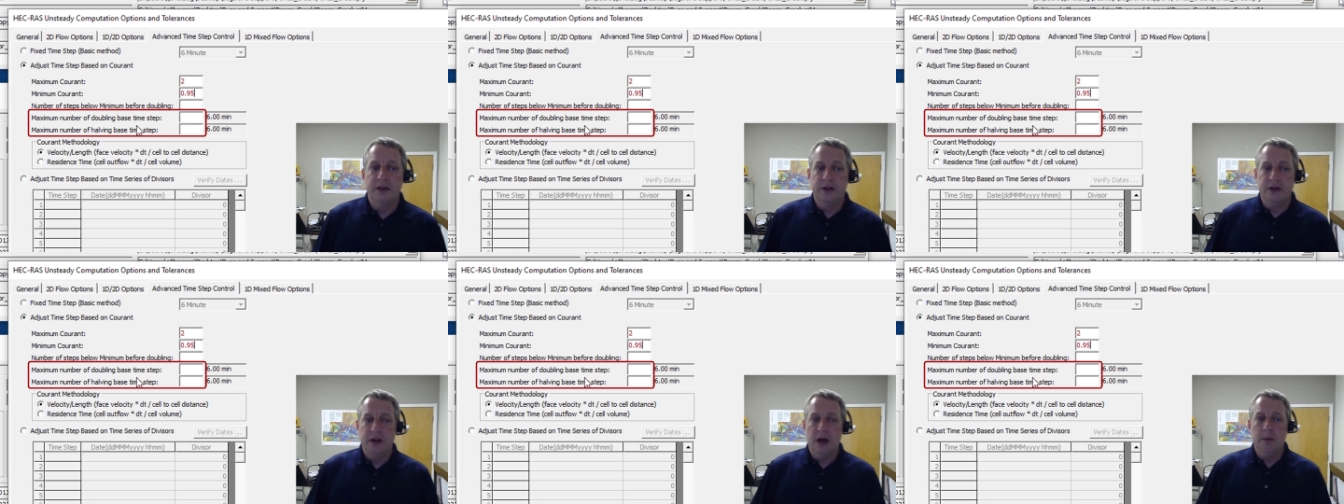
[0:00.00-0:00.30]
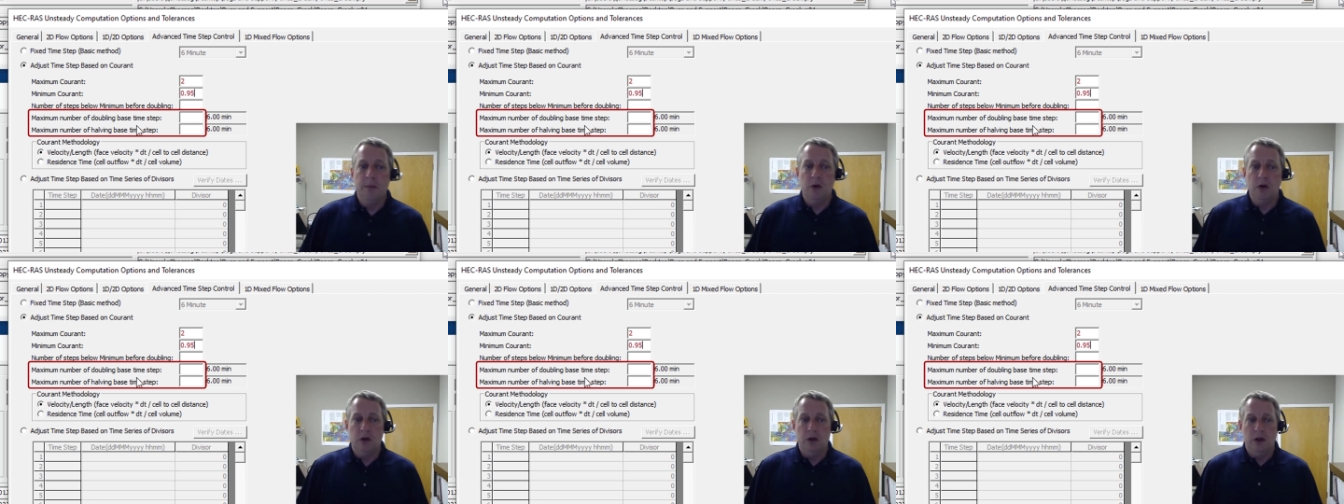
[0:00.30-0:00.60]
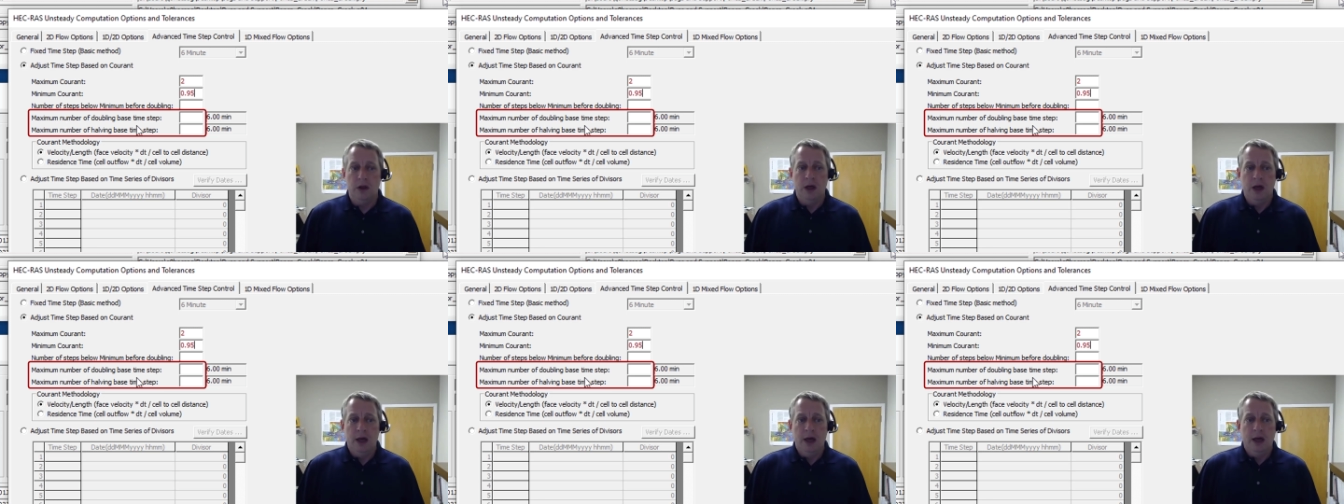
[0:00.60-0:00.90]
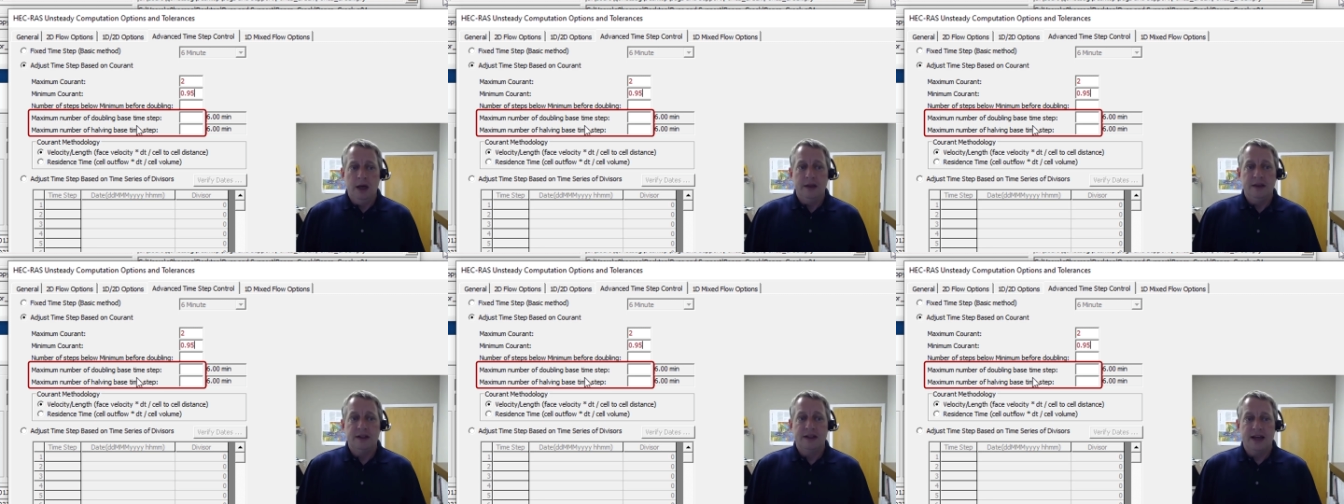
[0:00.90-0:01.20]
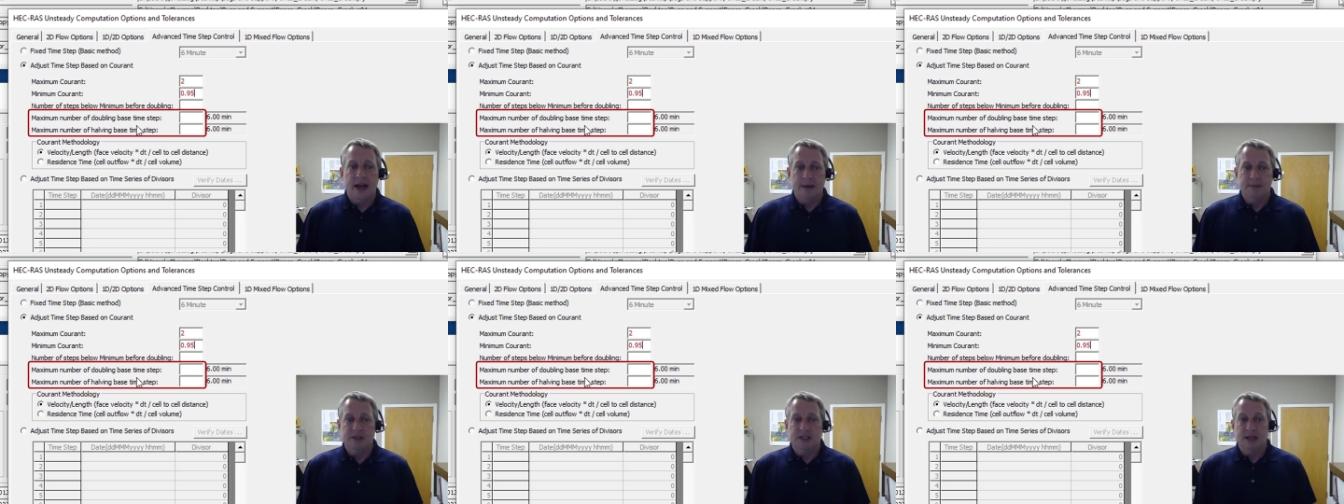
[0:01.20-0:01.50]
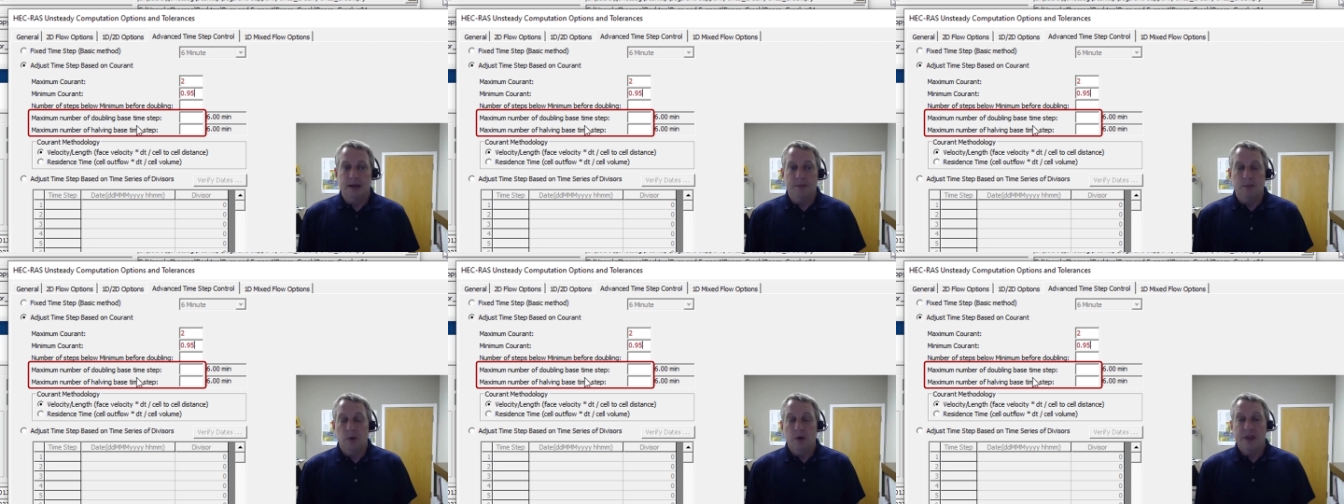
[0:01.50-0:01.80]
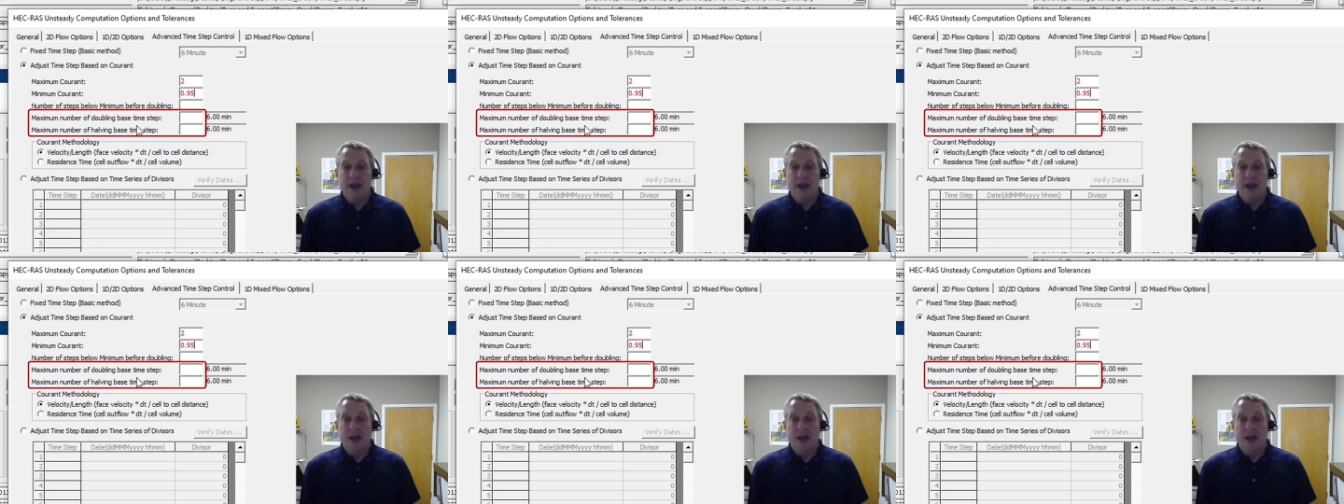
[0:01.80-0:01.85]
double the time step? Well,